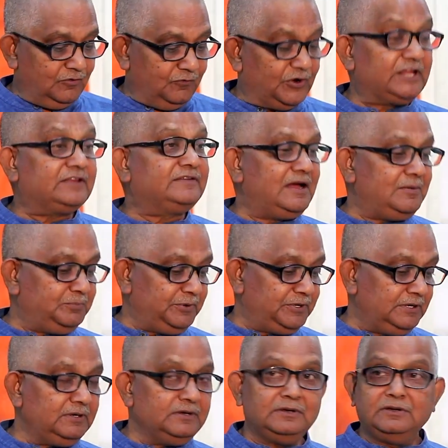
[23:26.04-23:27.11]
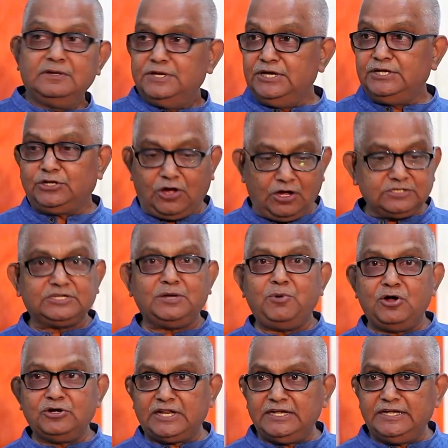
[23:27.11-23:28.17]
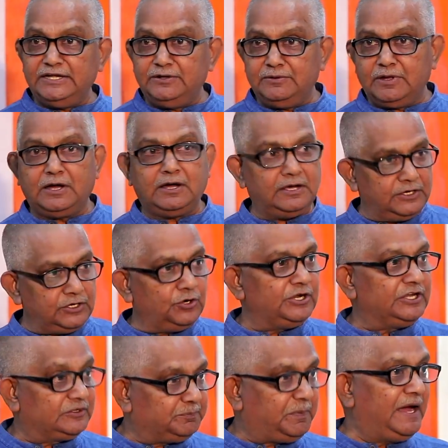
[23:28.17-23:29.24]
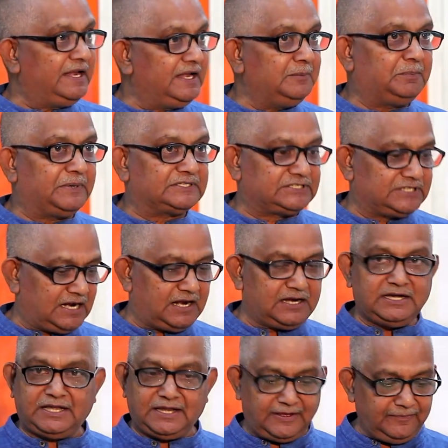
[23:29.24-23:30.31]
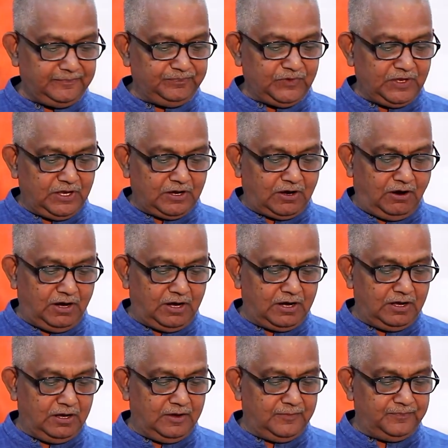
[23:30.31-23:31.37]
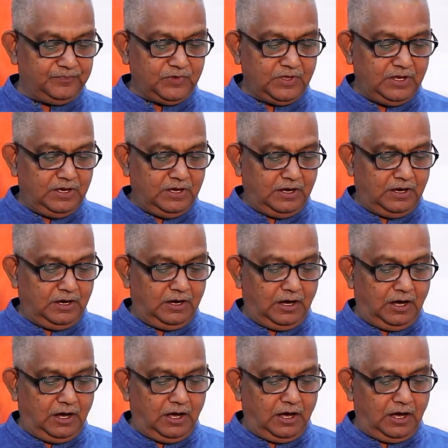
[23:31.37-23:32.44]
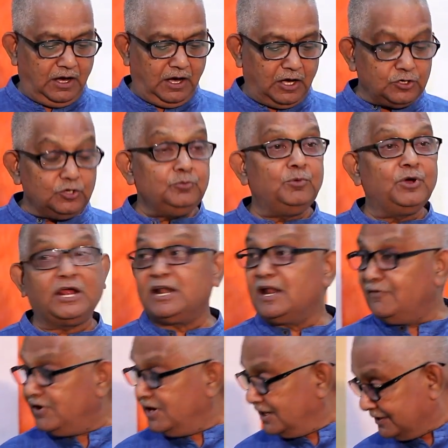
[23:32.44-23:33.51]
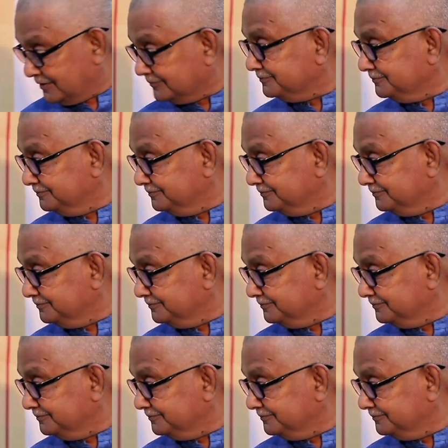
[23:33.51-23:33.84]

For example, he talks about an inspiring personality called Arunmuga Navalar,